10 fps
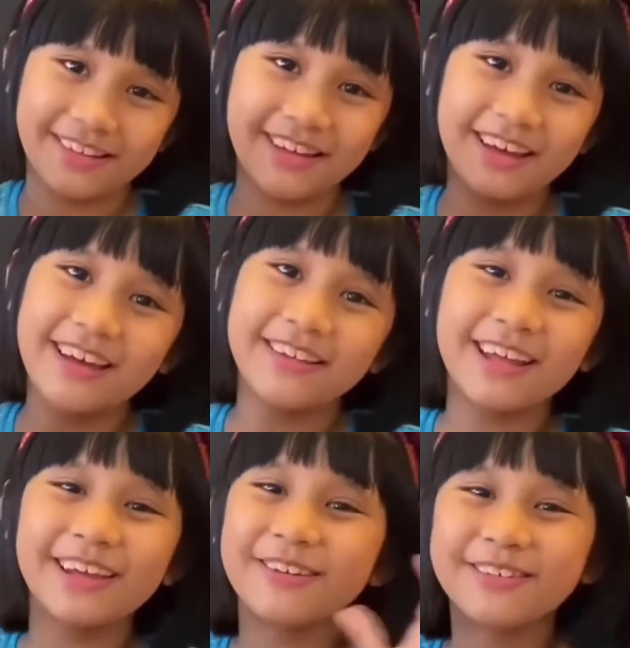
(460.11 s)
Thank you
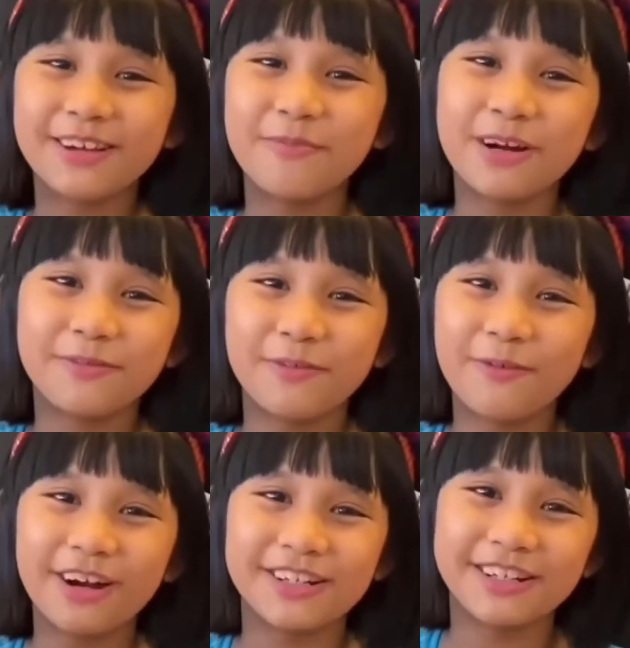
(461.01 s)
so much for watching
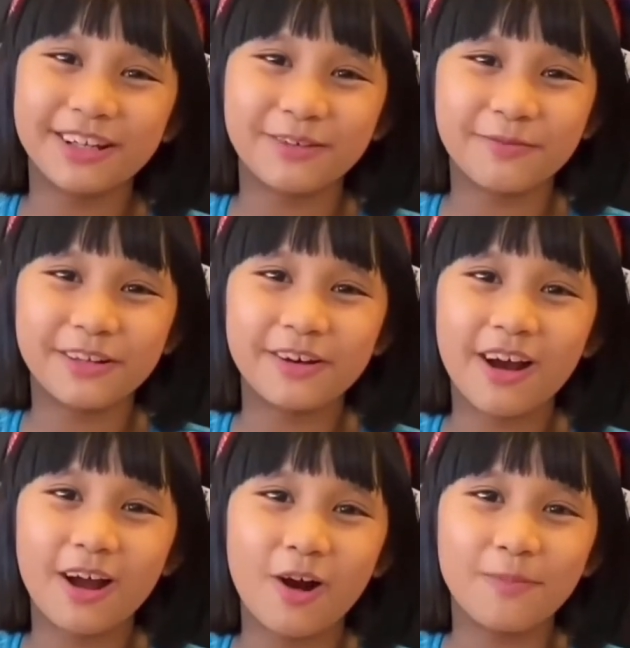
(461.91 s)
this video. I hope
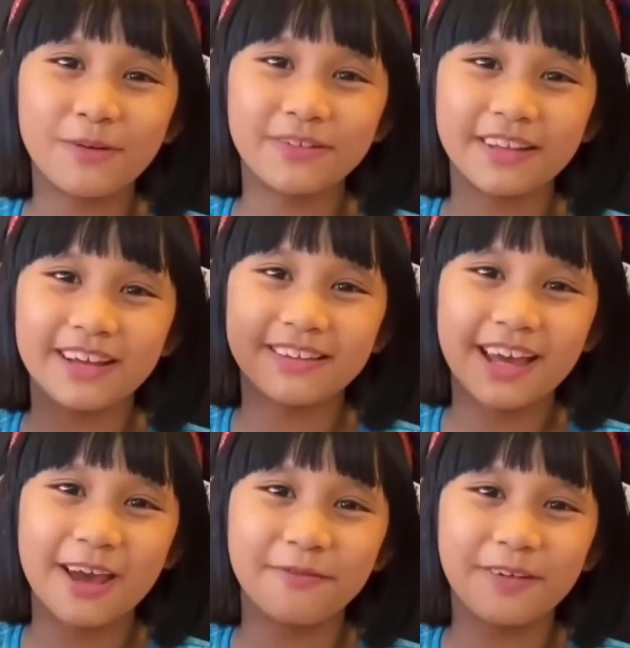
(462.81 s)
you stay safe
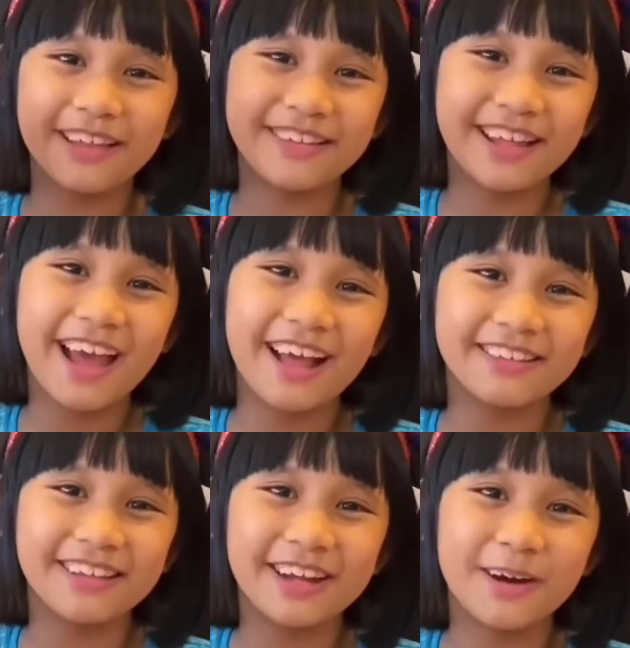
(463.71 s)
and stay healthy,
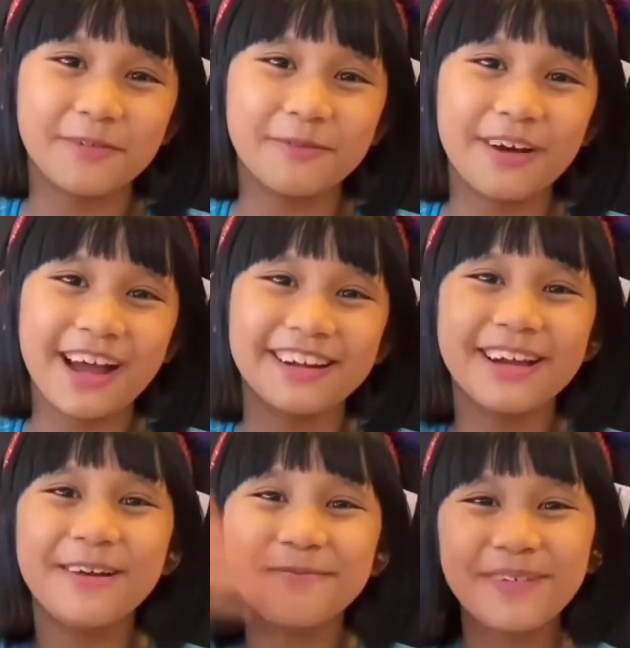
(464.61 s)
everyone.
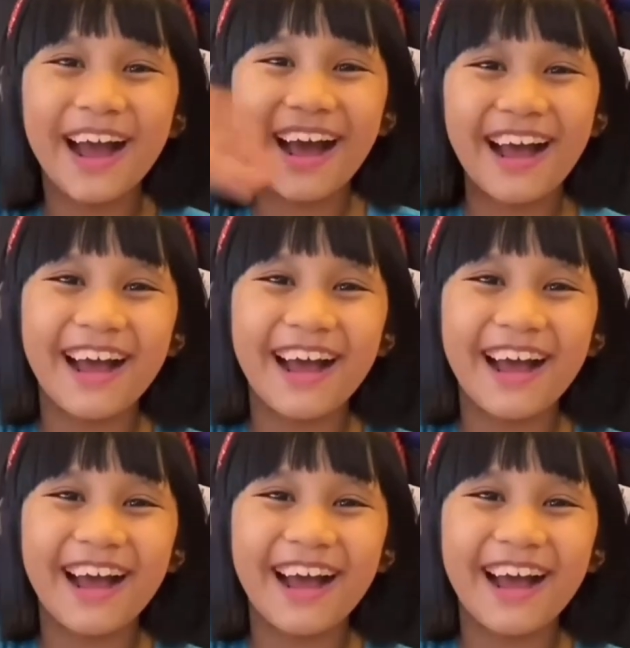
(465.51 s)
Bye!